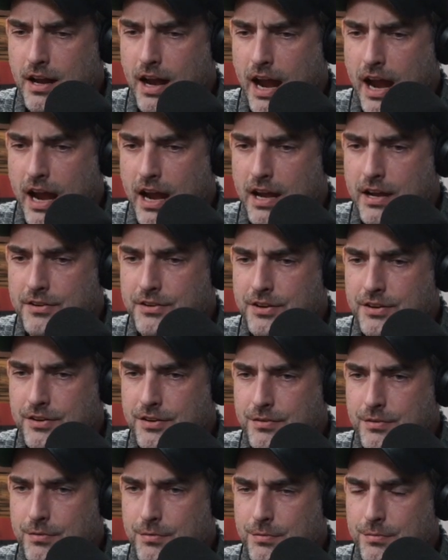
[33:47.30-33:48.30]
And
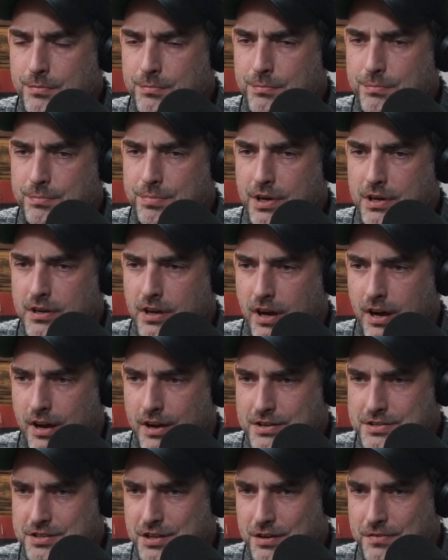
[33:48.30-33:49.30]

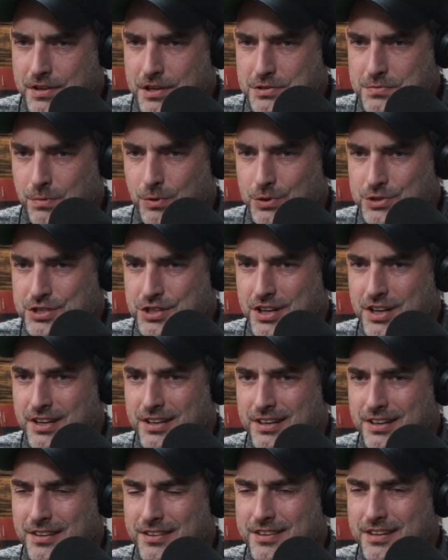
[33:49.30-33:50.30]
because of his
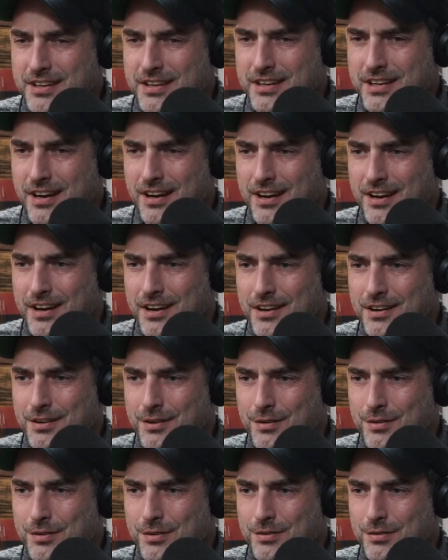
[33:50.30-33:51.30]
bullshit, the
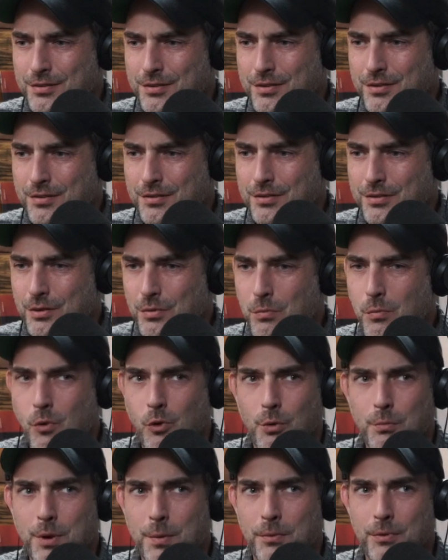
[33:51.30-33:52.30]

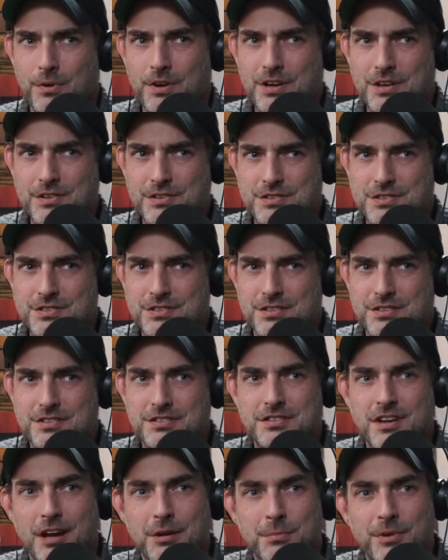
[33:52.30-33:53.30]
War Memories
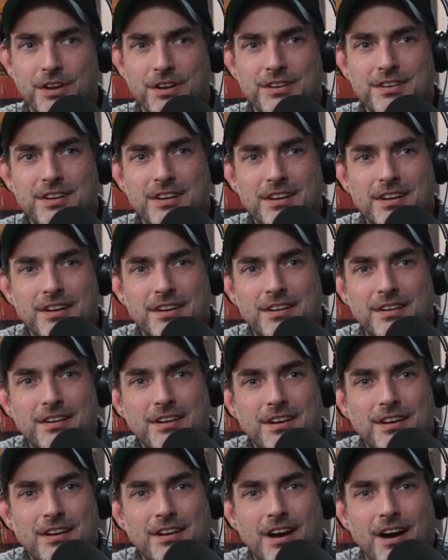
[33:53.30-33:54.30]
segment,
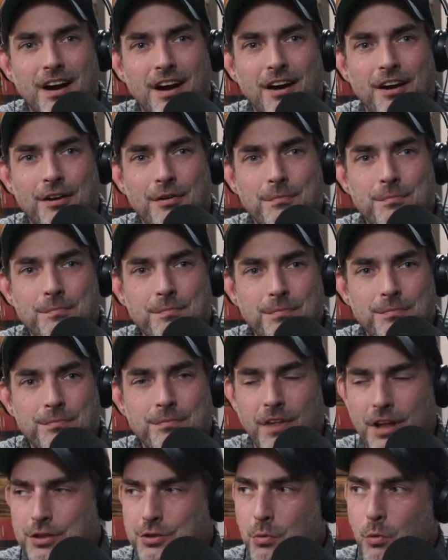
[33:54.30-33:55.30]

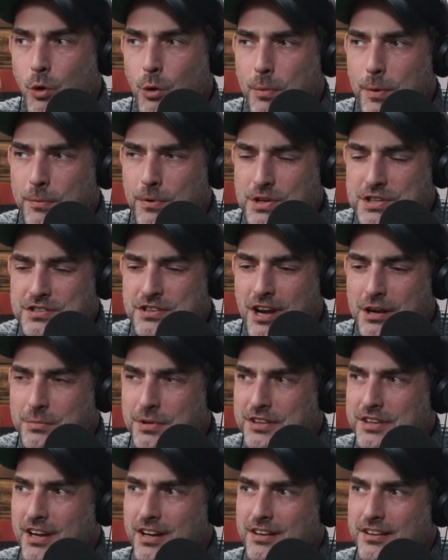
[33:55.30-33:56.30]
like the War Memories
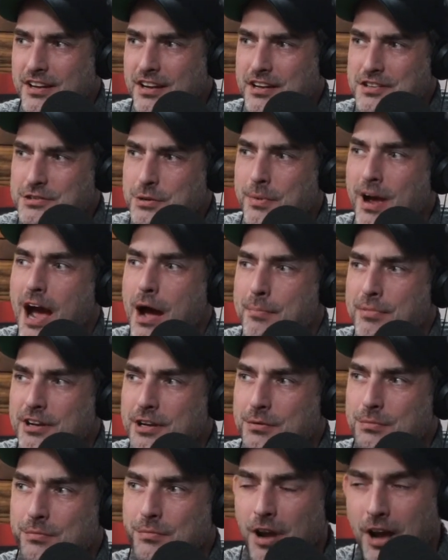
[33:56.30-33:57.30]
segment that ends up
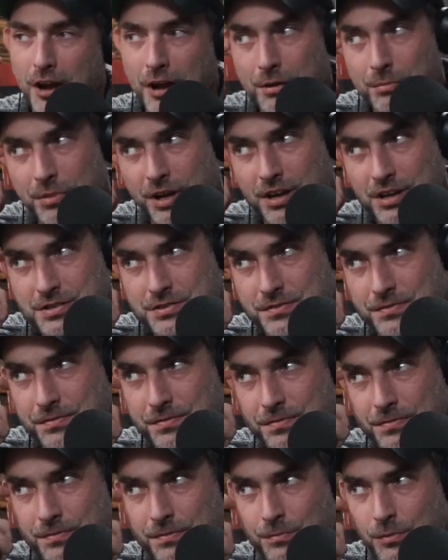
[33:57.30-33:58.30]
happening because of
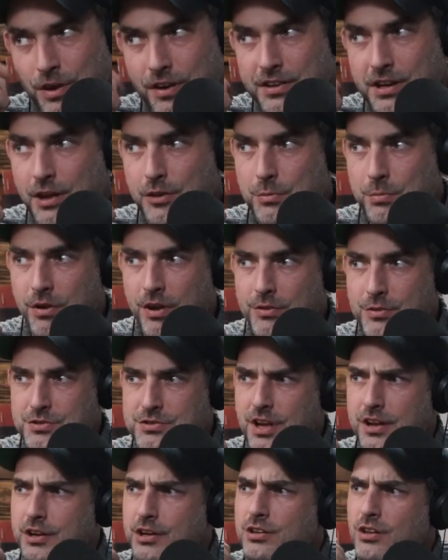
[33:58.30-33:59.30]
one of the other
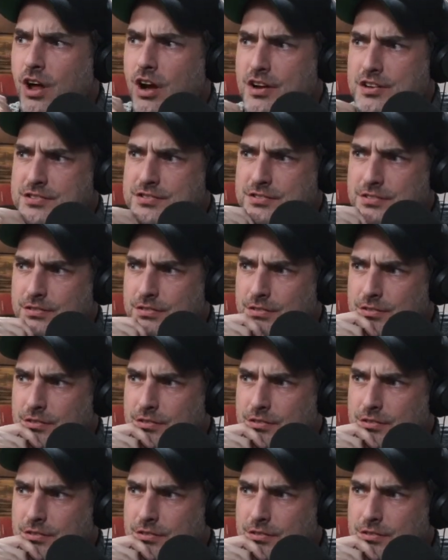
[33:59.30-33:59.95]
brothers, and Klaus